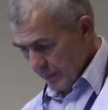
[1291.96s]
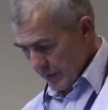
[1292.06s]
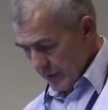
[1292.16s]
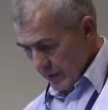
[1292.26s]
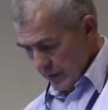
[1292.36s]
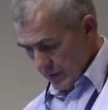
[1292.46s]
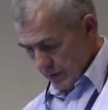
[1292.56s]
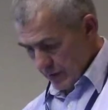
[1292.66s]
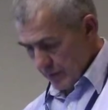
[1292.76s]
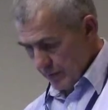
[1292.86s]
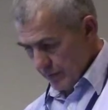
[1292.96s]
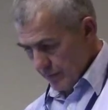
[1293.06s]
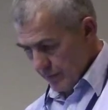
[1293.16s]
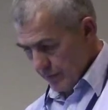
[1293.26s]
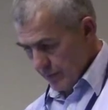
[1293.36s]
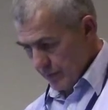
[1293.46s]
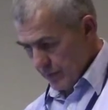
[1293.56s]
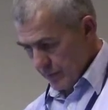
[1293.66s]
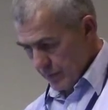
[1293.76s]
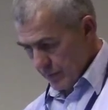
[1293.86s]

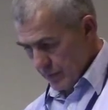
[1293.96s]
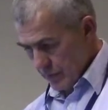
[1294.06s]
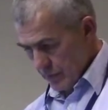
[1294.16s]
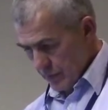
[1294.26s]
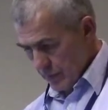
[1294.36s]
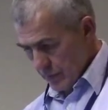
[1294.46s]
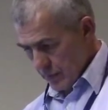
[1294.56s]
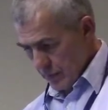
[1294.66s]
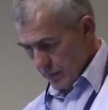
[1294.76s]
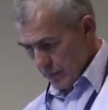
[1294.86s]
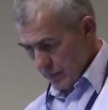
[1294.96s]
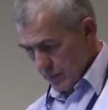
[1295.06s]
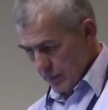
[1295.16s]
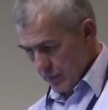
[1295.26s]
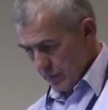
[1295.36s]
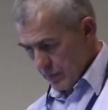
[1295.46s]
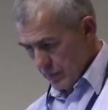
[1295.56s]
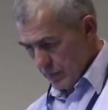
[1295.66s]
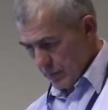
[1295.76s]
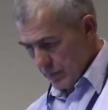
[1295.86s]
No one is speaking in this clip.